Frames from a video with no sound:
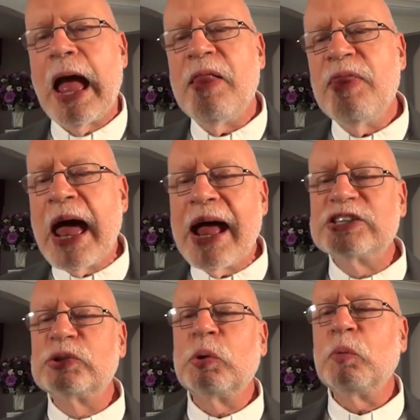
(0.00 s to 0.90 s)
And
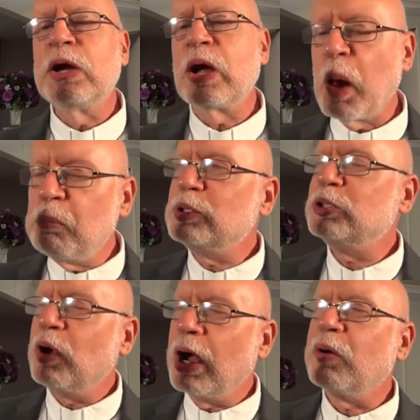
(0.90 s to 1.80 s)
that's when we come
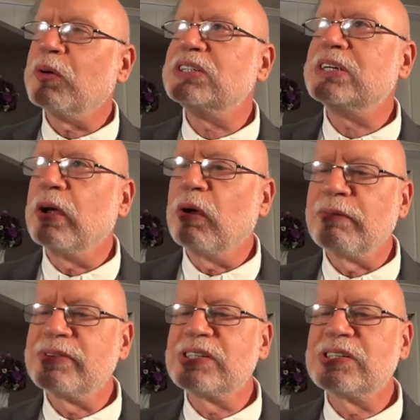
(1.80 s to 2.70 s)
to
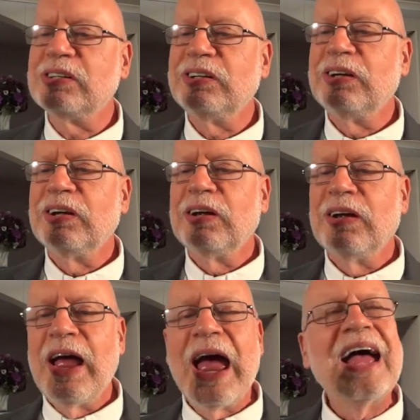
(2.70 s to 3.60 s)
ourselves
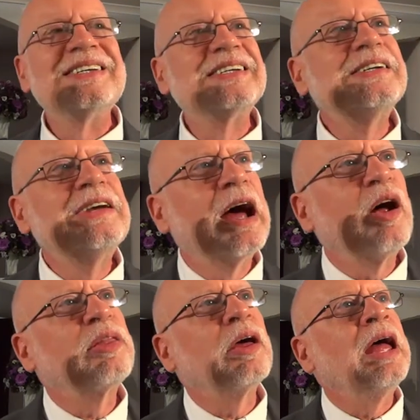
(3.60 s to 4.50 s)
and seek
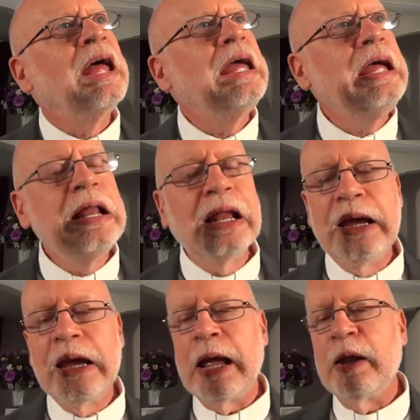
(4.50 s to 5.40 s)
out the
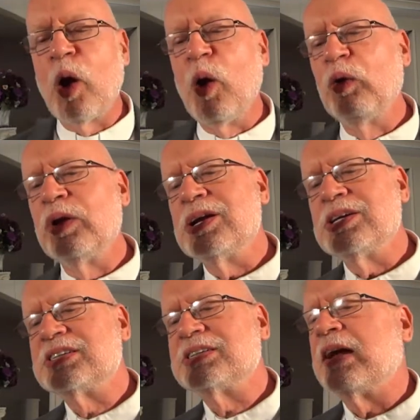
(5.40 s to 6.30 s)
healing and
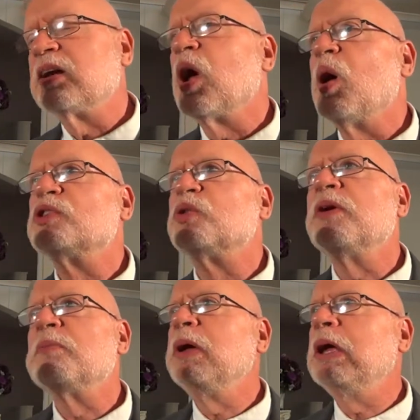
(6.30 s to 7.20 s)
wholeness that comes
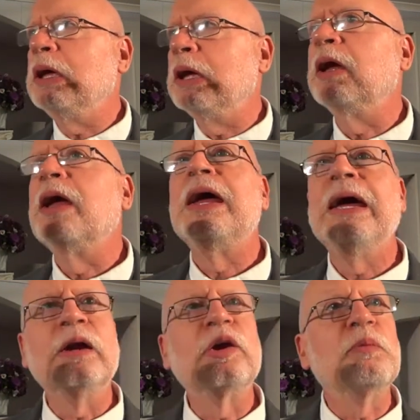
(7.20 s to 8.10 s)
with being
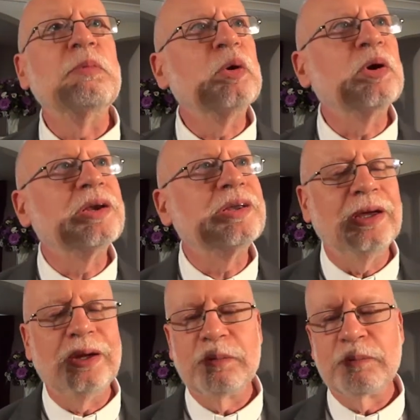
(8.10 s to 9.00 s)
in
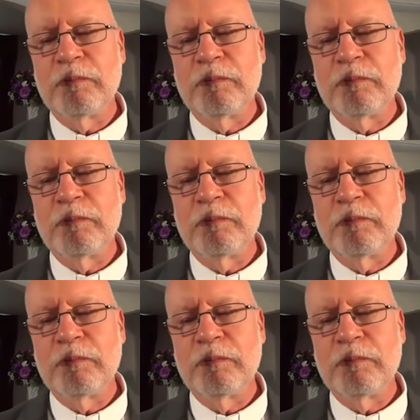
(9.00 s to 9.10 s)
community.